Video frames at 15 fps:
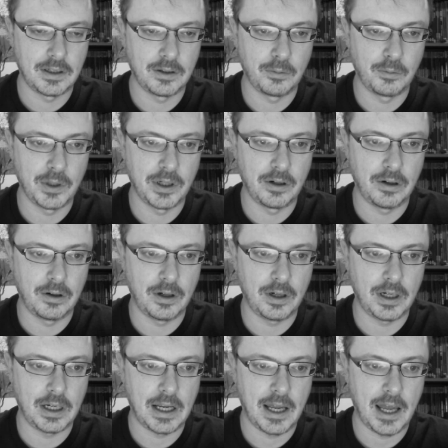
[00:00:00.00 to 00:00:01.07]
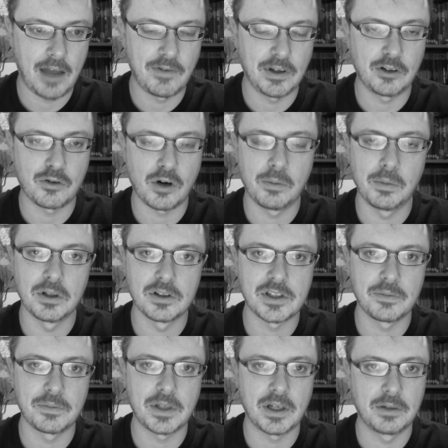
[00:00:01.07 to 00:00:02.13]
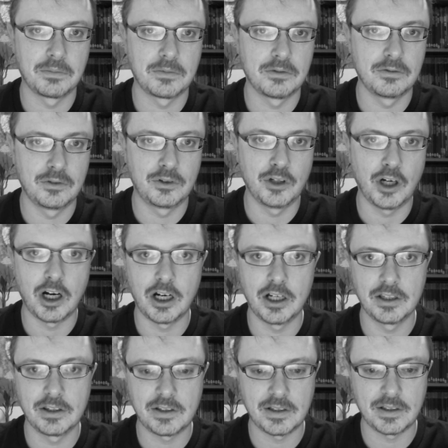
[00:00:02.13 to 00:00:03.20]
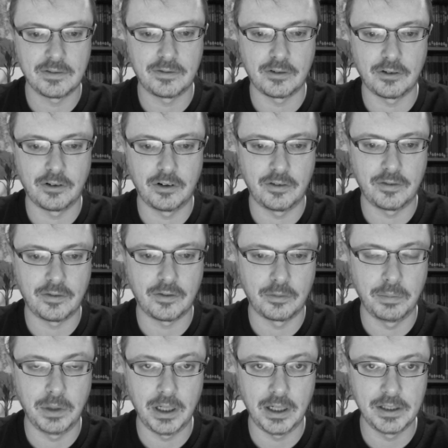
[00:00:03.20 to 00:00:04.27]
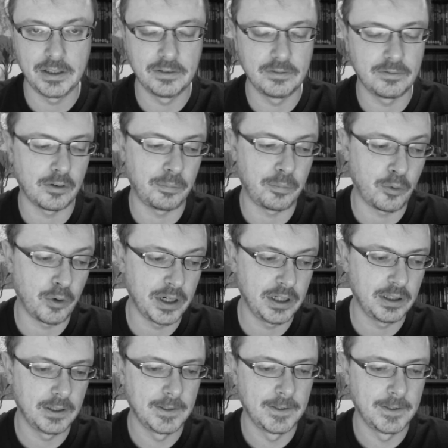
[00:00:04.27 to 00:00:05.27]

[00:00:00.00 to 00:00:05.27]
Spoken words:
were having trouble sometimes to hunt for blood, for prey,